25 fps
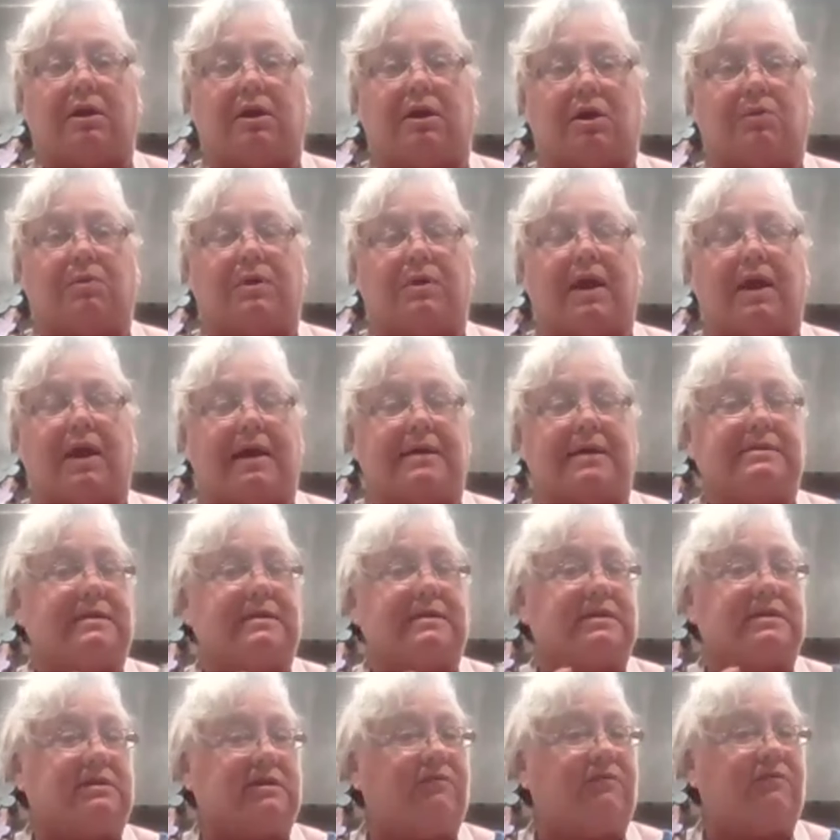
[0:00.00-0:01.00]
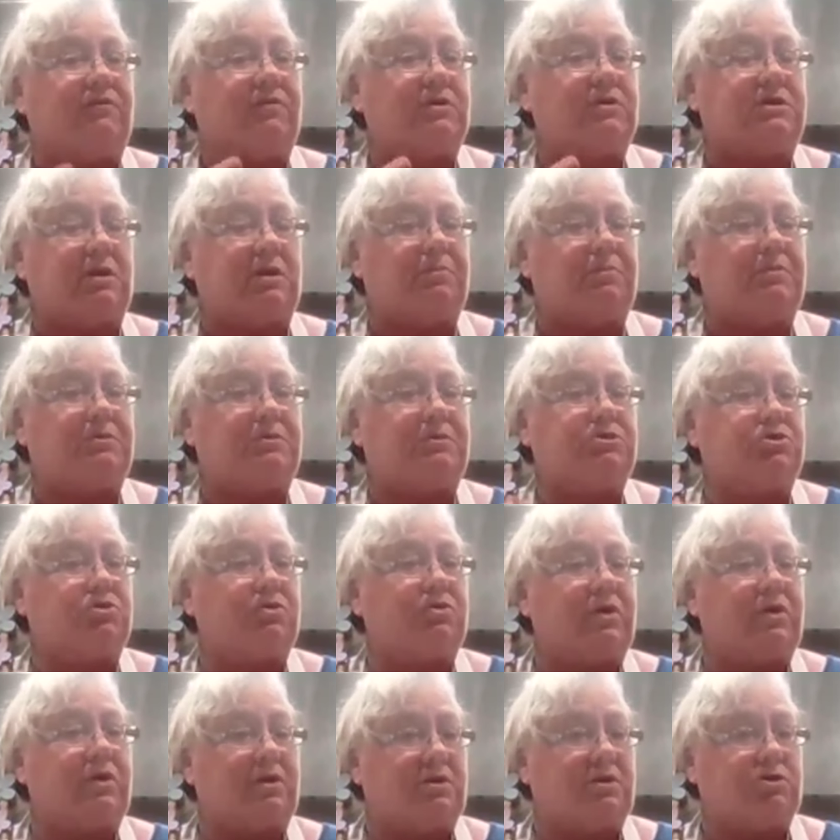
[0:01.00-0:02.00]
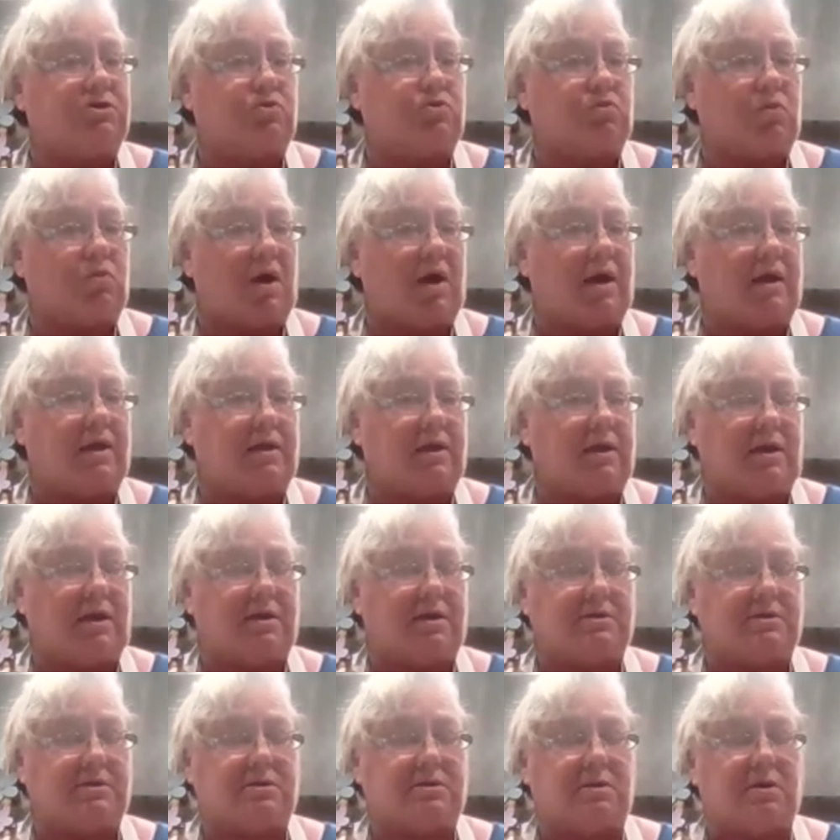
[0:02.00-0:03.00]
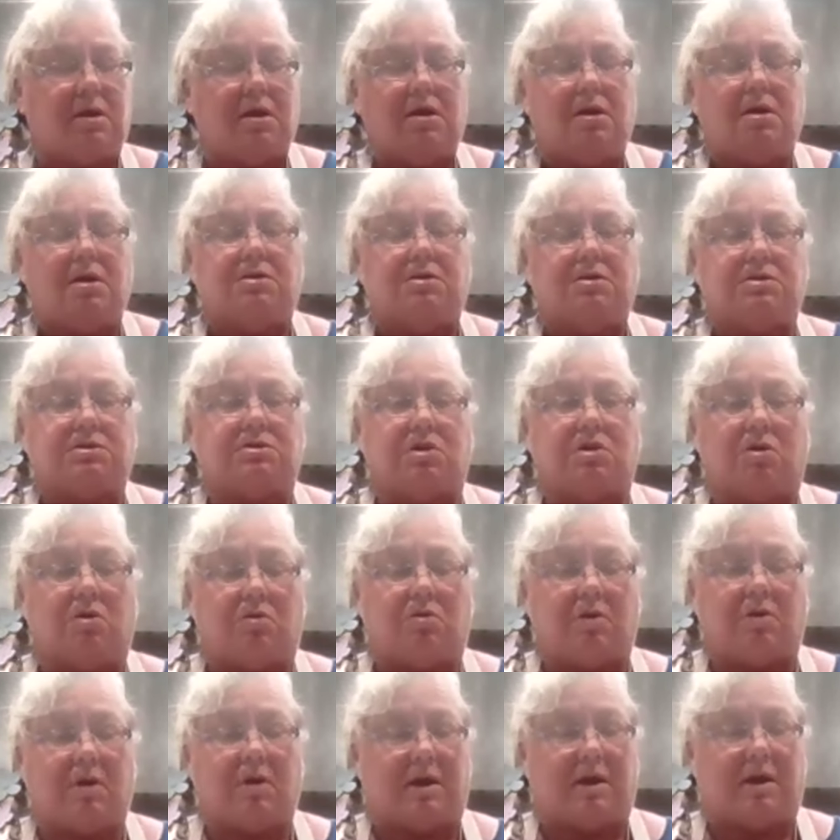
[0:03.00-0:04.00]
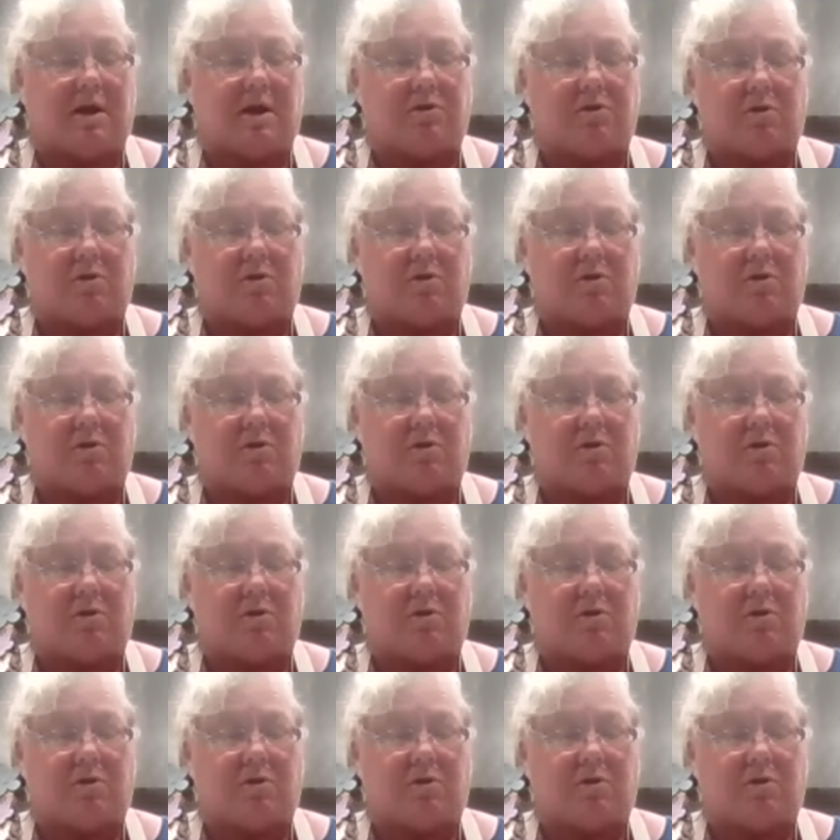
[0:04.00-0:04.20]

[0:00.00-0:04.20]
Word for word: with liquid around it liquid has a different temperature than the dry heat